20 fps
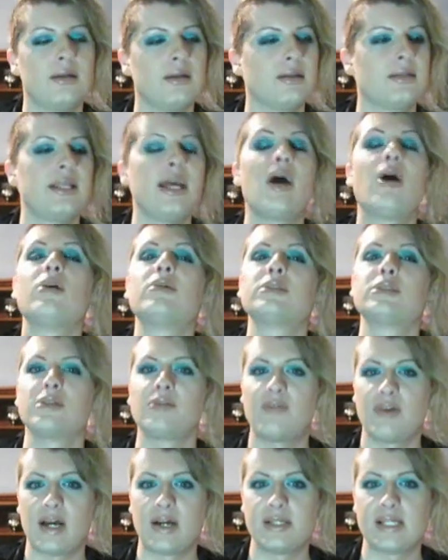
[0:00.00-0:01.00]
they also
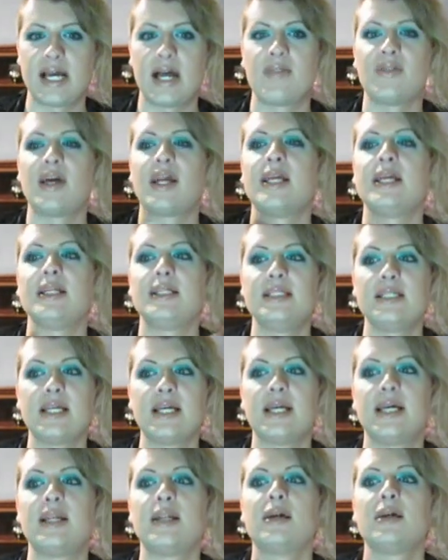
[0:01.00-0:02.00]
found out that he
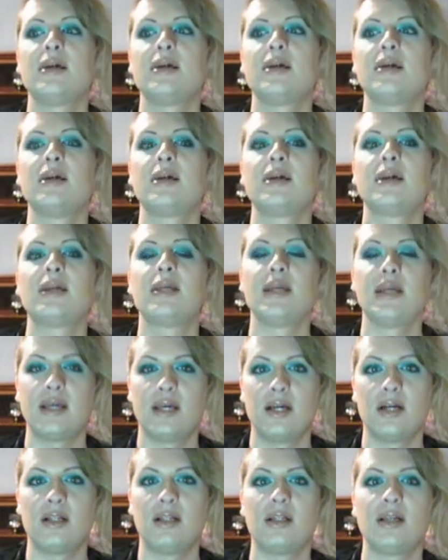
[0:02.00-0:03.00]
did
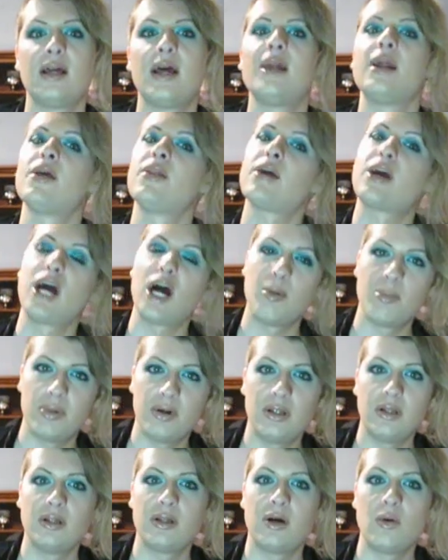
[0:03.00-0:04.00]
kill another
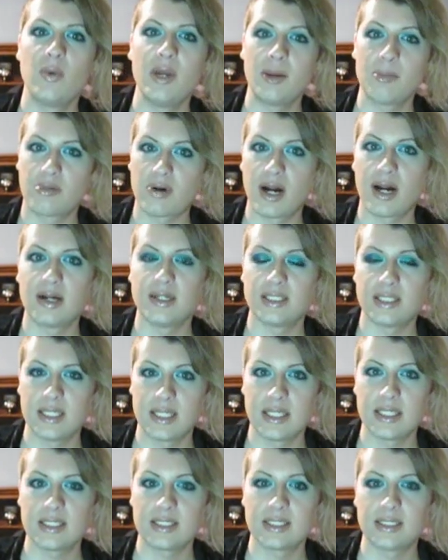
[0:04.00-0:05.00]
couple a week prior to
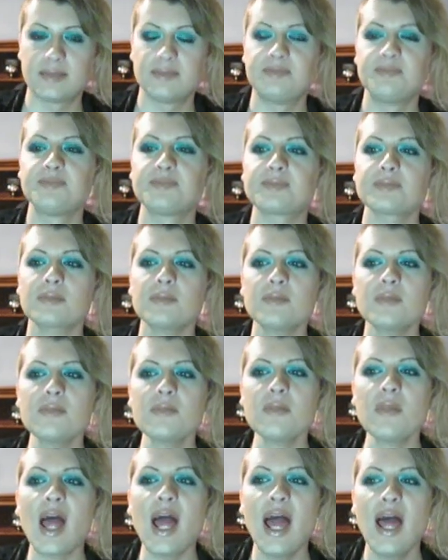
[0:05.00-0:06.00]
this
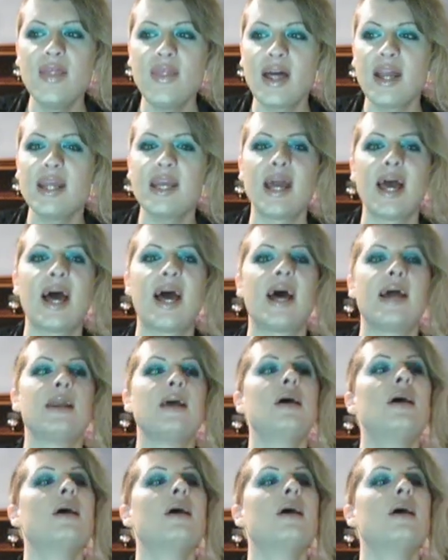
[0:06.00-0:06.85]
and that he had